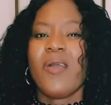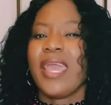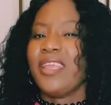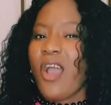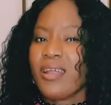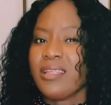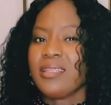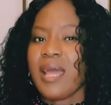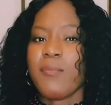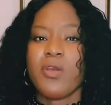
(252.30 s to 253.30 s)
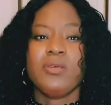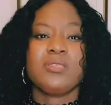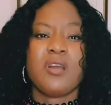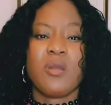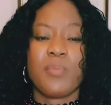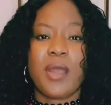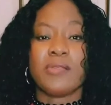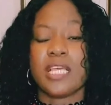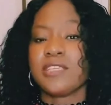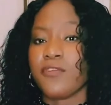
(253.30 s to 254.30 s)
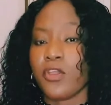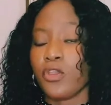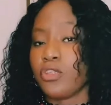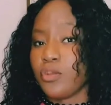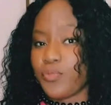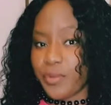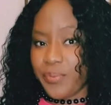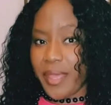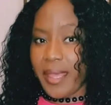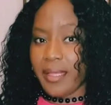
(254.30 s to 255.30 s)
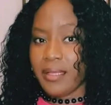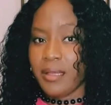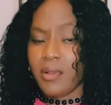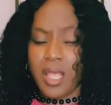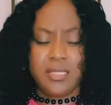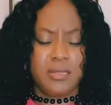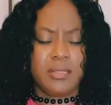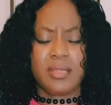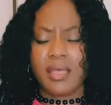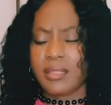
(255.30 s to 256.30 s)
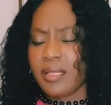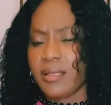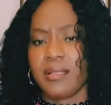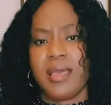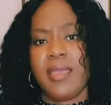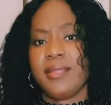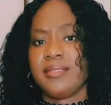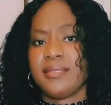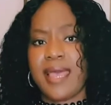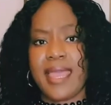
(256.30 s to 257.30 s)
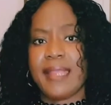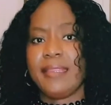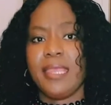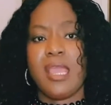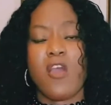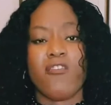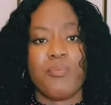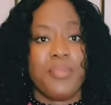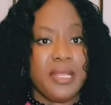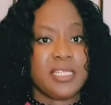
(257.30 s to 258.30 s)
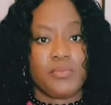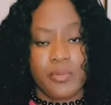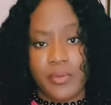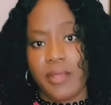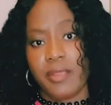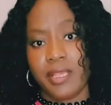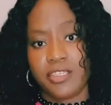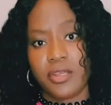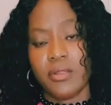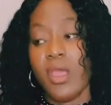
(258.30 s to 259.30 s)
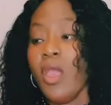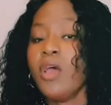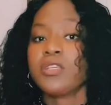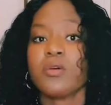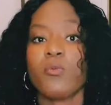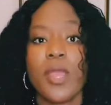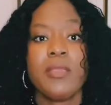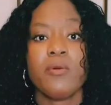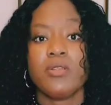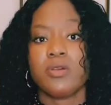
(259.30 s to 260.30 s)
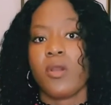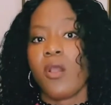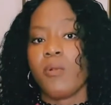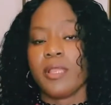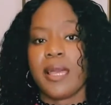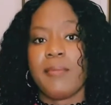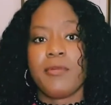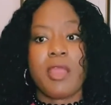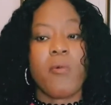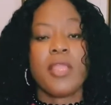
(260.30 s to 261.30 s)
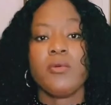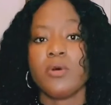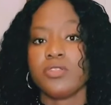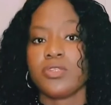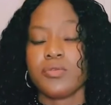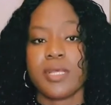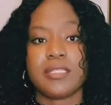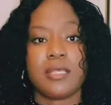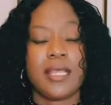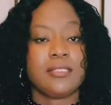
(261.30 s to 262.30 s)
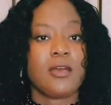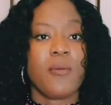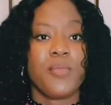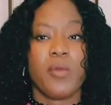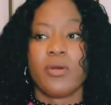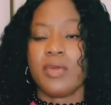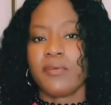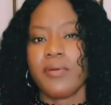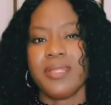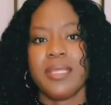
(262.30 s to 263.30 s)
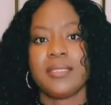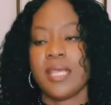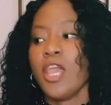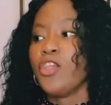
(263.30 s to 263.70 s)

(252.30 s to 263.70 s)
Okay, the other thing I'm going to talk about is for you to prepare. Okay, so nothing on earth that I can think of beats preparation. So when you want to come on camera, when you want to do a topic, whatever it is,